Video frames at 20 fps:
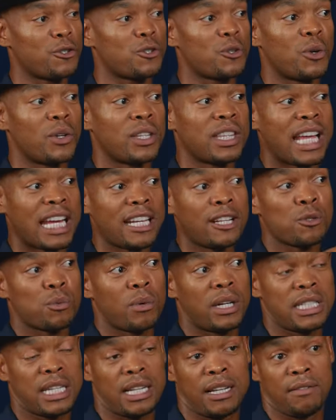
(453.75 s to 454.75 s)
So that is
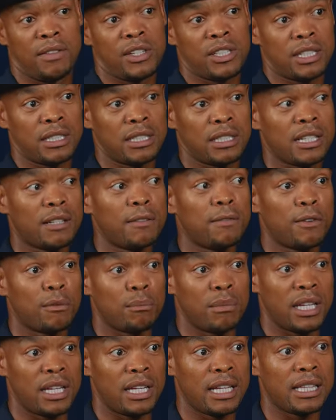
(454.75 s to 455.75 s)
what television did for
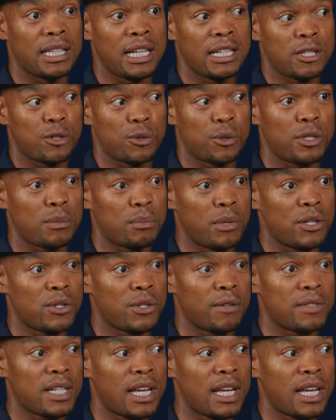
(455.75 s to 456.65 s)
me in that short space of